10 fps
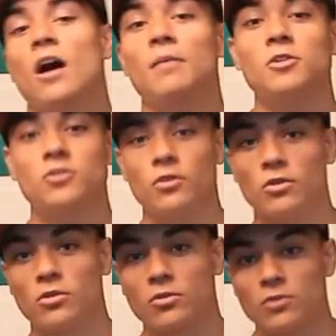I'm going to show
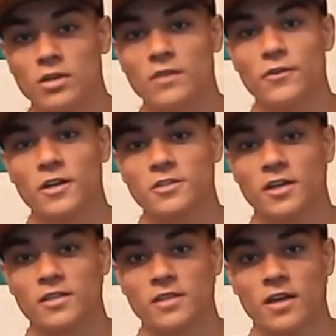you three different
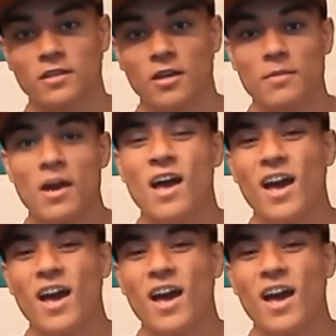exercises to hit them